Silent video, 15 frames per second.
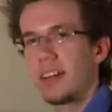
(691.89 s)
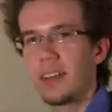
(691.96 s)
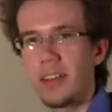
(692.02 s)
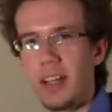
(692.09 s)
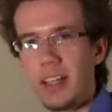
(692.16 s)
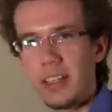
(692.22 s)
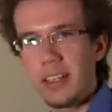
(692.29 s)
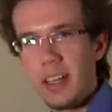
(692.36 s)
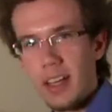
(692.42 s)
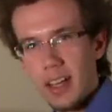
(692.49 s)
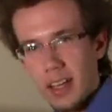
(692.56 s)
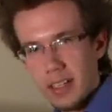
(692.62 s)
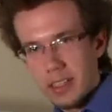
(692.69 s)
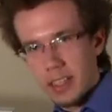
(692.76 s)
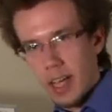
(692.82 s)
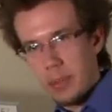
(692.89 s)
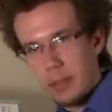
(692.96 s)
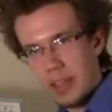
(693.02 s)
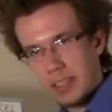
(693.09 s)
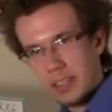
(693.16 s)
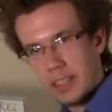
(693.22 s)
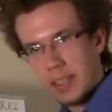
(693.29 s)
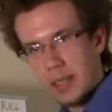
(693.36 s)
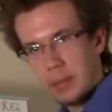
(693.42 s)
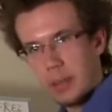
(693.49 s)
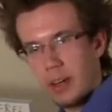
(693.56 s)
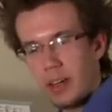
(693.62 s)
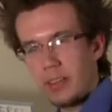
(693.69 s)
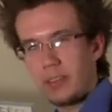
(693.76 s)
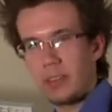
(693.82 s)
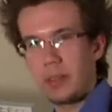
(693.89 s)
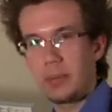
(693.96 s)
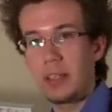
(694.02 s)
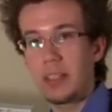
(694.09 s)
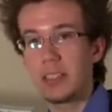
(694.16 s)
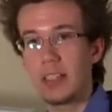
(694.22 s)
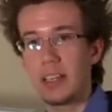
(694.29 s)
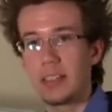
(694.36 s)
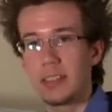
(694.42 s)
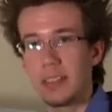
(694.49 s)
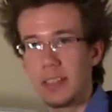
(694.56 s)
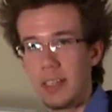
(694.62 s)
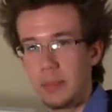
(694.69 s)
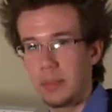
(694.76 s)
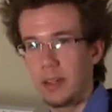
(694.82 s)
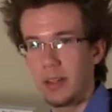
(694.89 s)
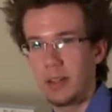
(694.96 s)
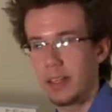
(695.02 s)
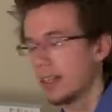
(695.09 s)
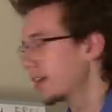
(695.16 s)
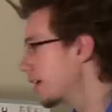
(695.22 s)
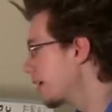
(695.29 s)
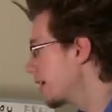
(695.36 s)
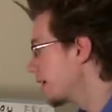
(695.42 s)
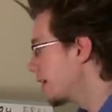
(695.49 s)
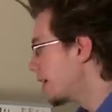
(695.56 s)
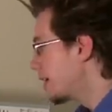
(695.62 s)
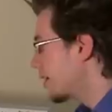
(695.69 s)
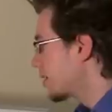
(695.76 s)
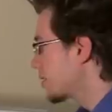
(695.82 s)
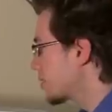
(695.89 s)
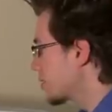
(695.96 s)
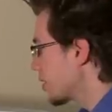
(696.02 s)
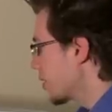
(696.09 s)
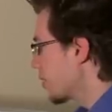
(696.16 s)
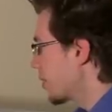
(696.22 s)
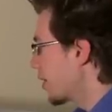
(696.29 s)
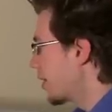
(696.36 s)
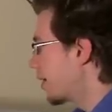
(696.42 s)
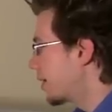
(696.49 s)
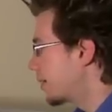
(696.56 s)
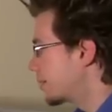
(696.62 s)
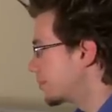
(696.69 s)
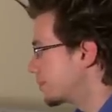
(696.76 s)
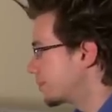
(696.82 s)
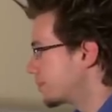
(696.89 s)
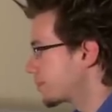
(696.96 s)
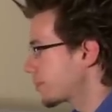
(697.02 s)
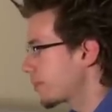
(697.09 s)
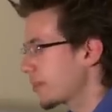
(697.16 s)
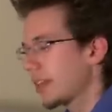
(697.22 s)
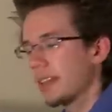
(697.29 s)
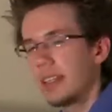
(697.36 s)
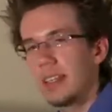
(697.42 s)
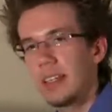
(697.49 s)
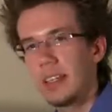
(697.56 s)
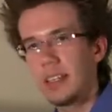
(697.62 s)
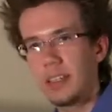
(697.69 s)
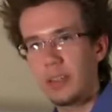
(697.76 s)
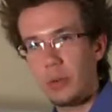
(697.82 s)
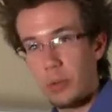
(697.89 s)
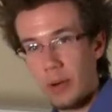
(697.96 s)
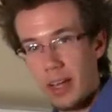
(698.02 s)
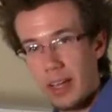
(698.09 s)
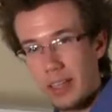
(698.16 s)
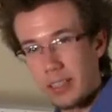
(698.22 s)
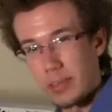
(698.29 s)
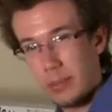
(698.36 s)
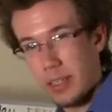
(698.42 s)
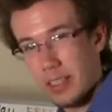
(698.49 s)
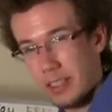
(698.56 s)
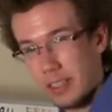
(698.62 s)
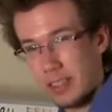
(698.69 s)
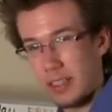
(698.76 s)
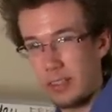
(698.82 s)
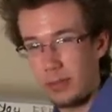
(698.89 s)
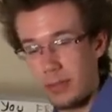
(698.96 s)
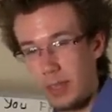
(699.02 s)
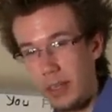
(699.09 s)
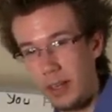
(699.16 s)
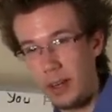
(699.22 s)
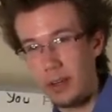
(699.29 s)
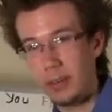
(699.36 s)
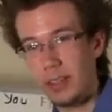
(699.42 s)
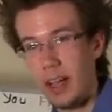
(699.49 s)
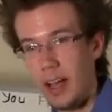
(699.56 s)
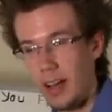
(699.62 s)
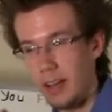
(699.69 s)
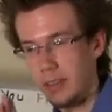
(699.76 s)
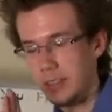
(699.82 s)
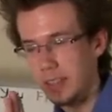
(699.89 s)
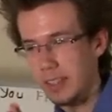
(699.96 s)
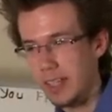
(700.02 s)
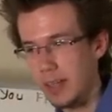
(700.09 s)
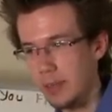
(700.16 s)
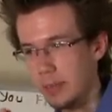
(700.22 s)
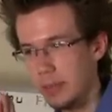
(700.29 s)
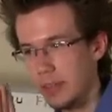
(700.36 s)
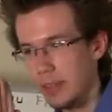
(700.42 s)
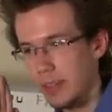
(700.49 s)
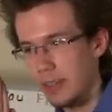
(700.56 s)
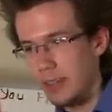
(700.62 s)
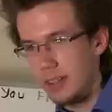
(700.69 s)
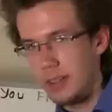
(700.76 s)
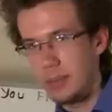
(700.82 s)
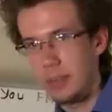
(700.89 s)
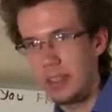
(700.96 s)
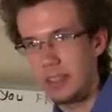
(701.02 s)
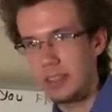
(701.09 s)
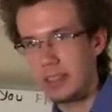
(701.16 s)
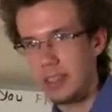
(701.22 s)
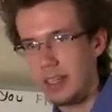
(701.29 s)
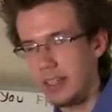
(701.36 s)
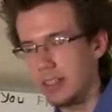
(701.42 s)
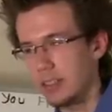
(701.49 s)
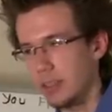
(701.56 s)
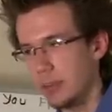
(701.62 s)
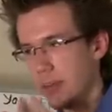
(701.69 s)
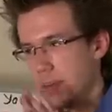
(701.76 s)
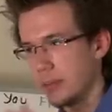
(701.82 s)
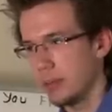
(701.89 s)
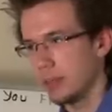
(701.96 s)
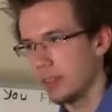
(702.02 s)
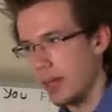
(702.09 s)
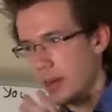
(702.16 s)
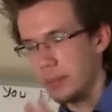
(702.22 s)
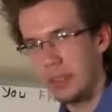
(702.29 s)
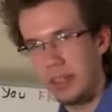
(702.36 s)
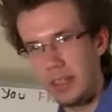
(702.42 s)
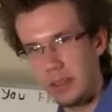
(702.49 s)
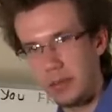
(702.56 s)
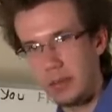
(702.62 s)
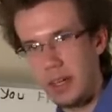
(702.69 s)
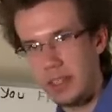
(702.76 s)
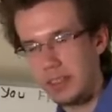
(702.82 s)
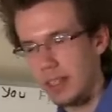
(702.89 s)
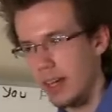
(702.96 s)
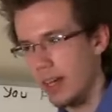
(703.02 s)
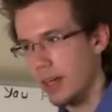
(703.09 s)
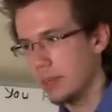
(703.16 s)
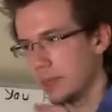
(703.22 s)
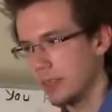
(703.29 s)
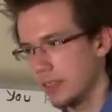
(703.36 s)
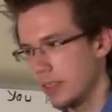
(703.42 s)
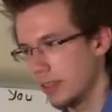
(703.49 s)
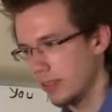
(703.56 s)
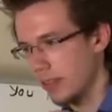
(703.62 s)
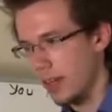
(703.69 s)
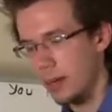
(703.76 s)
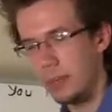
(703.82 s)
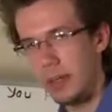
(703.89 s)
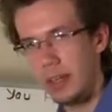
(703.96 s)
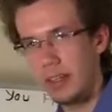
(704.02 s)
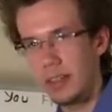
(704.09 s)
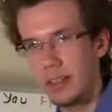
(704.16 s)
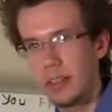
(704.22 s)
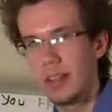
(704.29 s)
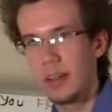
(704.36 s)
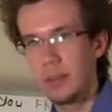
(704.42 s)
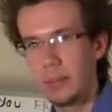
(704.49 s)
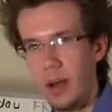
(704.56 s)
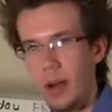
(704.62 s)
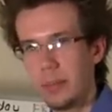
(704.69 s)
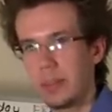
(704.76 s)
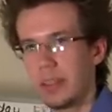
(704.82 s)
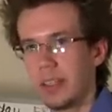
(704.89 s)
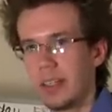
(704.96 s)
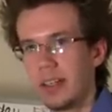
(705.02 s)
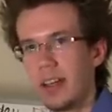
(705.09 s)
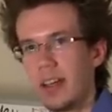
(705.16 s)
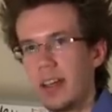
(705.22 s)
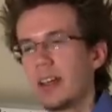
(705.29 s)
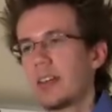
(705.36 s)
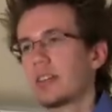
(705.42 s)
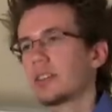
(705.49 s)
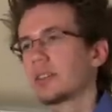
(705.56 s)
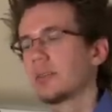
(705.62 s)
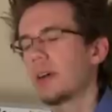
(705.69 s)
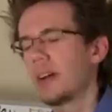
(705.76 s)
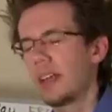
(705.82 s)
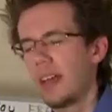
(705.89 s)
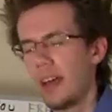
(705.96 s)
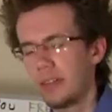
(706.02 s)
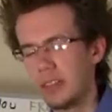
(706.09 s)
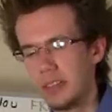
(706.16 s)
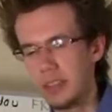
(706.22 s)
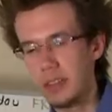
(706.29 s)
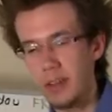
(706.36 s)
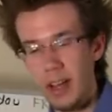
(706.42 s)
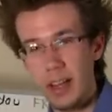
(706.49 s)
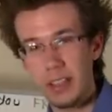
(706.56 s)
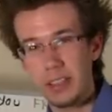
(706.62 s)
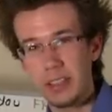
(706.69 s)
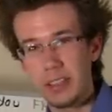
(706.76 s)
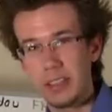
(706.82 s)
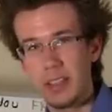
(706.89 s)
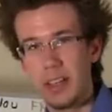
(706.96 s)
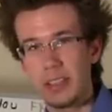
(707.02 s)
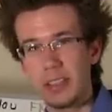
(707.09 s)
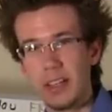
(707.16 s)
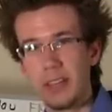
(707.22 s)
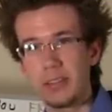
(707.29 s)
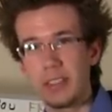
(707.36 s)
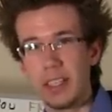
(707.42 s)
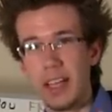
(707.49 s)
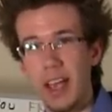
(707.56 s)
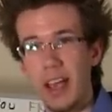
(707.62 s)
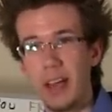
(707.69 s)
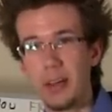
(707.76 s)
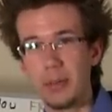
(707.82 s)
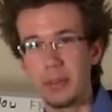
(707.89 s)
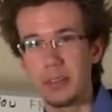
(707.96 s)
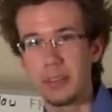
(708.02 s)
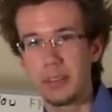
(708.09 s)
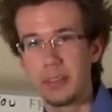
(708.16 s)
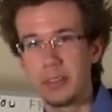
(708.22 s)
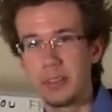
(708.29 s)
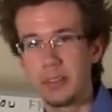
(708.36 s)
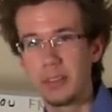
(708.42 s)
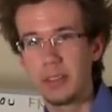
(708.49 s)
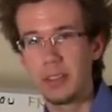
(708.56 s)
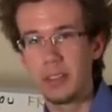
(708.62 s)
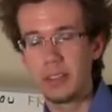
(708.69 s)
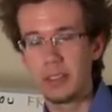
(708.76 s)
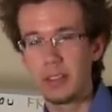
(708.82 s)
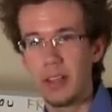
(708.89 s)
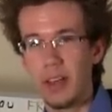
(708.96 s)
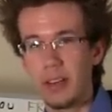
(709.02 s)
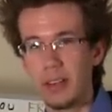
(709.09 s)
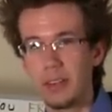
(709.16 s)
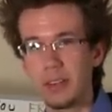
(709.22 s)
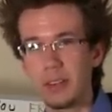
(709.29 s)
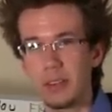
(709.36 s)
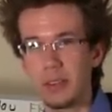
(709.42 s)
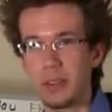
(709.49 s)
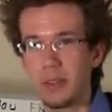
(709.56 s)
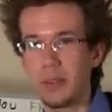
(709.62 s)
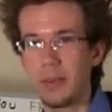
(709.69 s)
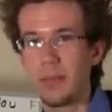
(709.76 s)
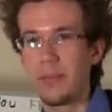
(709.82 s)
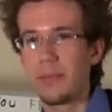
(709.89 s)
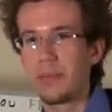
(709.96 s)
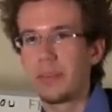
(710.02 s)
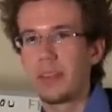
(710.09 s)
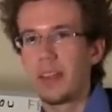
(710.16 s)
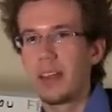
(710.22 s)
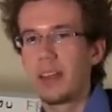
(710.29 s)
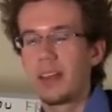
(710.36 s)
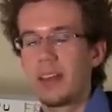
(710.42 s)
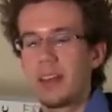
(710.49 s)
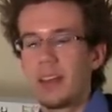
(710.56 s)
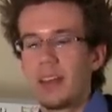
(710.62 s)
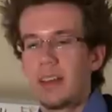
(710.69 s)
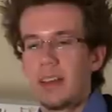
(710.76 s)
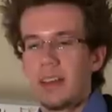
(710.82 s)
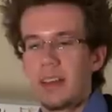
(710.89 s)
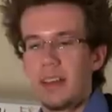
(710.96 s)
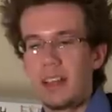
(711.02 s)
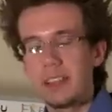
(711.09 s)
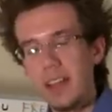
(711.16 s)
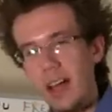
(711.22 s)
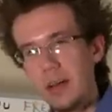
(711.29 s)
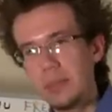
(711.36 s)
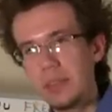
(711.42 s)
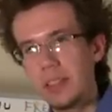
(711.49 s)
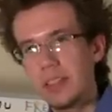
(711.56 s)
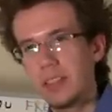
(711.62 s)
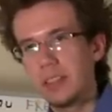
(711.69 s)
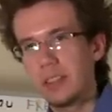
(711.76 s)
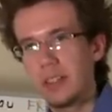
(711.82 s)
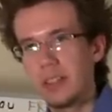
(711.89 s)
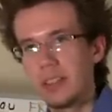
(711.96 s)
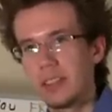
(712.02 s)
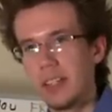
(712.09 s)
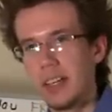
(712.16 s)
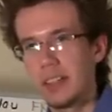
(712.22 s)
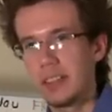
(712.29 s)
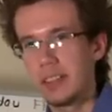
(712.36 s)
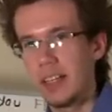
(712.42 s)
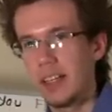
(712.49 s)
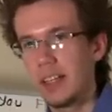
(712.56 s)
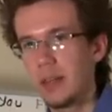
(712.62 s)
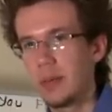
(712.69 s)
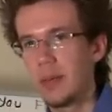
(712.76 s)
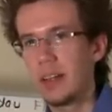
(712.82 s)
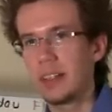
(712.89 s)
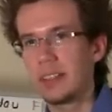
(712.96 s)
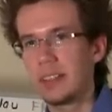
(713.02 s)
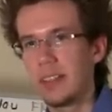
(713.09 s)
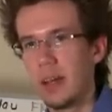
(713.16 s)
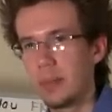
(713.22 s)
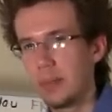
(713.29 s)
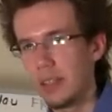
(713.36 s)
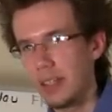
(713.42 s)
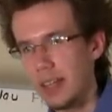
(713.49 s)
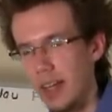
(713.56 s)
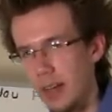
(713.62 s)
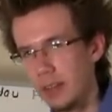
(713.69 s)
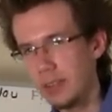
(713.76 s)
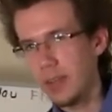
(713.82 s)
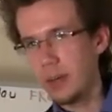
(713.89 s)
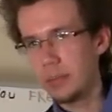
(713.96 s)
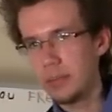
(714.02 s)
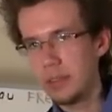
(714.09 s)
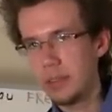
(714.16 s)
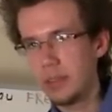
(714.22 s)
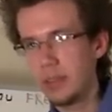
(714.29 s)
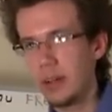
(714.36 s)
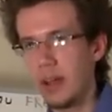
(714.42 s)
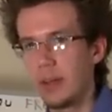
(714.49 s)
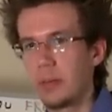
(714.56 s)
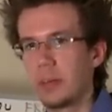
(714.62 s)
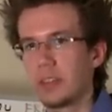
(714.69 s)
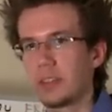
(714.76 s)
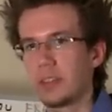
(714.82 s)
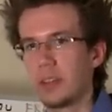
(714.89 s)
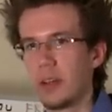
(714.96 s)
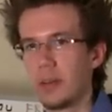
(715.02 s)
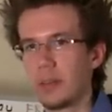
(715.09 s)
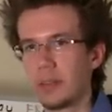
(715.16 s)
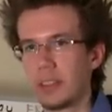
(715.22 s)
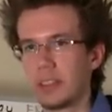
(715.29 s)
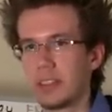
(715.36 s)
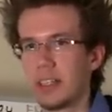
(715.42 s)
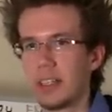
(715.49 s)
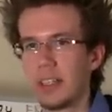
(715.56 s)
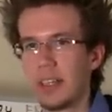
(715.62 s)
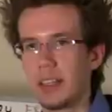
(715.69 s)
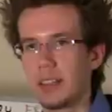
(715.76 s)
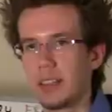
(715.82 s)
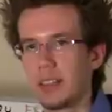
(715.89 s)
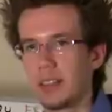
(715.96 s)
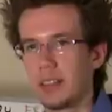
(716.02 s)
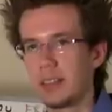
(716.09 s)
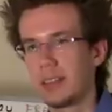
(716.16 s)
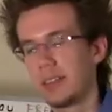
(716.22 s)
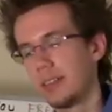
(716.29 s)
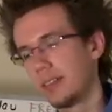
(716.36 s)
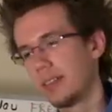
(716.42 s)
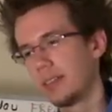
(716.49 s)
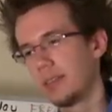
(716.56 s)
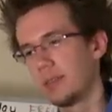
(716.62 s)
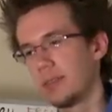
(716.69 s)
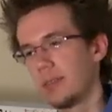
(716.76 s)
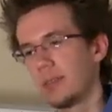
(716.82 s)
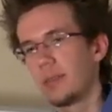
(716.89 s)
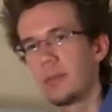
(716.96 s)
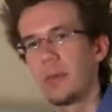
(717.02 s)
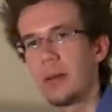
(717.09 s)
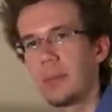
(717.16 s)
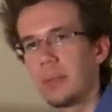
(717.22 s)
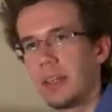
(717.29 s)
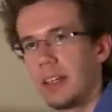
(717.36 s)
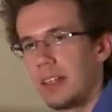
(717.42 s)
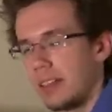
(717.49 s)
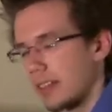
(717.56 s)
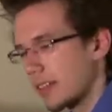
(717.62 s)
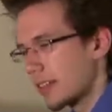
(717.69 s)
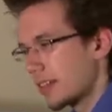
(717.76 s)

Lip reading: Right? Time has to keep going for the piece to keep going. So they needed a way to basically figure out how to keep the beat steady, so people would come in at the right times and you'd come in properly. So what you have to do actually is you actually have to count. So a time signature is there to tell you what number to count up to and which note is going to get the one beat.